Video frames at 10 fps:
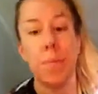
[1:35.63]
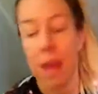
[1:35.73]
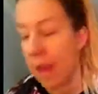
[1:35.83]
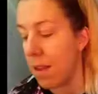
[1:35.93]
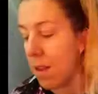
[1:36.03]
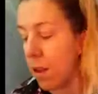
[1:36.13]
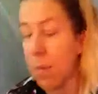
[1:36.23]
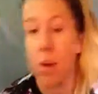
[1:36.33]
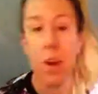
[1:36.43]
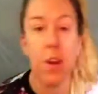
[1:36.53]
Yeah, it's looking
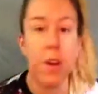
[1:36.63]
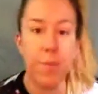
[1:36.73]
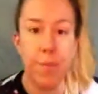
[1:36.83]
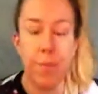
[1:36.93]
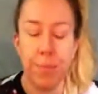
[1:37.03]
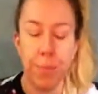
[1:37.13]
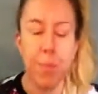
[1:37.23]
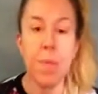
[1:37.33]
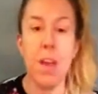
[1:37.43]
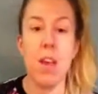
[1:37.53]
pretty good.
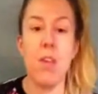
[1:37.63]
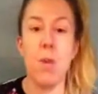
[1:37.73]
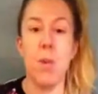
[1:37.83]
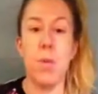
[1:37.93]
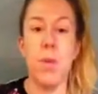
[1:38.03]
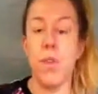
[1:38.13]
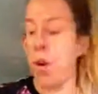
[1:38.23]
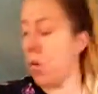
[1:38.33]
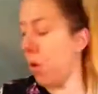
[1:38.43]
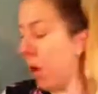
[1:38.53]
So we'll move
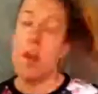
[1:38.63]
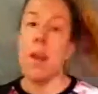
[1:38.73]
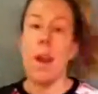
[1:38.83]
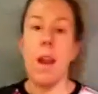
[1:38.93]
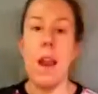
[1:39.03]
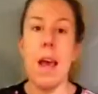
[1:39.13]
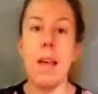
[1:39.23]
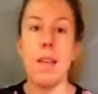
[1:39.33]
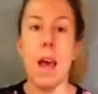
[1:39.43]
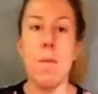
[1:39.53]
on.
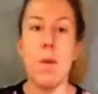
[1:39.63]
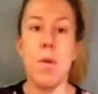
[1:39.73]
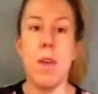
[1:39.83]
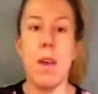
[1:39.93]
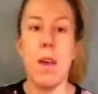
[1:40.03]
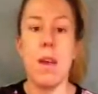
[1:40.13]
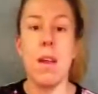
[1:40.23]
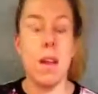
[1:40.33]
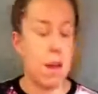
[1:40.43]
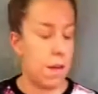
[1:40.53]
Next, I'm
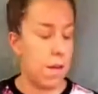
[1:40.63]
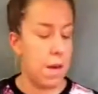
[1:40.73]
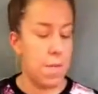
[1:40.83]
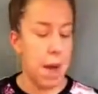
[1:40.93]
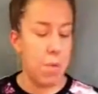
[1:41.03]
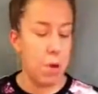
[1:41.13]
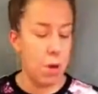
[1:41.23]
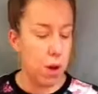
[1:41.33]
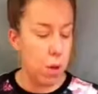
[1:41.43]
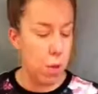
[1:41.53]
using the MAC Pro
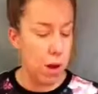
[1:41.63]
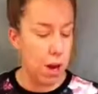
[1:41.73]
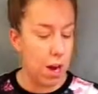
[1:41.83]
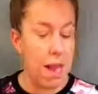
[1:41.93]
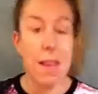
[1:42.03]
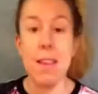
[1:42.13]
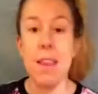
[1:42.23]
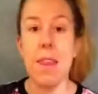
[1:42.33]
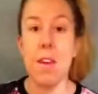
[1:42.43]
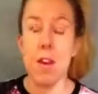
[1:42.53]
Longwear in
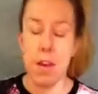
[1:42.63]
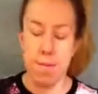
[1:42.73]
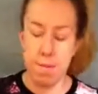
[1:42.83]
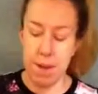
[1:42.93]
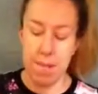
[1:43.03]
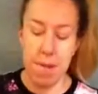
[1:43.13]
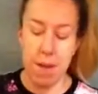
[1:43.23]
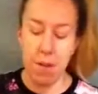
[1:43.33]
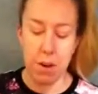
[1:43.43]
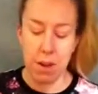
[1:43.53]
NC30. It's my
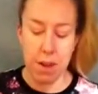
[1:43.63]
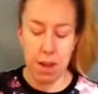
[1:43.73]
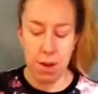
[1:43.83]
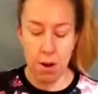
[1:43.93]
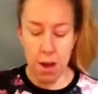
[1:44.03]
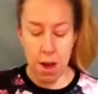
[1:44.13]
favorite concealer.